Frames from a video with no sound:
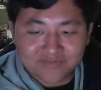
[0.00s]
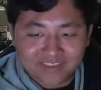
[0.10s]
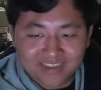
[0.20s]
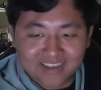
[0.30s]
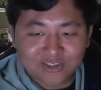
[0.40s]

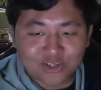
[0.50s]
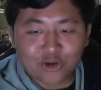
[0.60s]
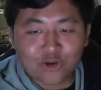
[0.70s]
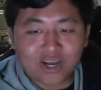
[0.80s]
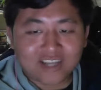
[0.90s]
Damn.
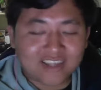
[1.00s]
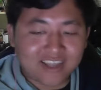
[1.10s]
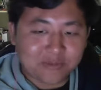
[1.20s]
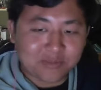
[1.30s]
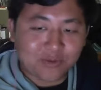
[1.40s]

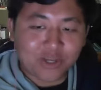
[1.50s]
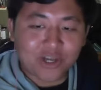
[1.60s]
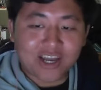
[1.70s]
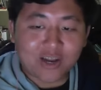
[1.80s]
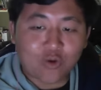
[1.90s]
So,
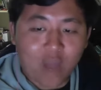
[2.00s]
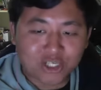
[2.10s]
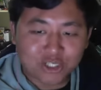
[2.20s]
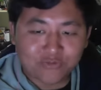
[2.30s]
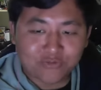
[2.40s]
uh,
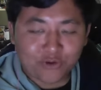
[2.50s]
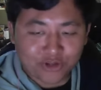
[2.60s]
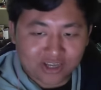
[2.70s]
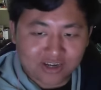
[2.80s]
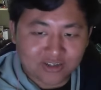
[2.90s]
Tim, we got a
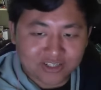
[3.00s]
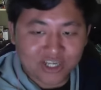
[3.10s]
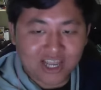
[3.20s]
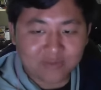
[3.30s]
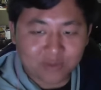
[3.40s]
question
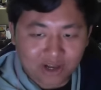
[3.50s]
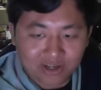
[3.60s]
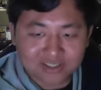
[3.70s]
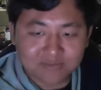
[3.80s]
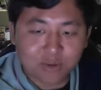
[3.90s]
for you
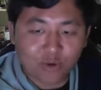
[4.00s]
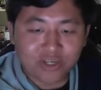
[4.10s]
here on the chat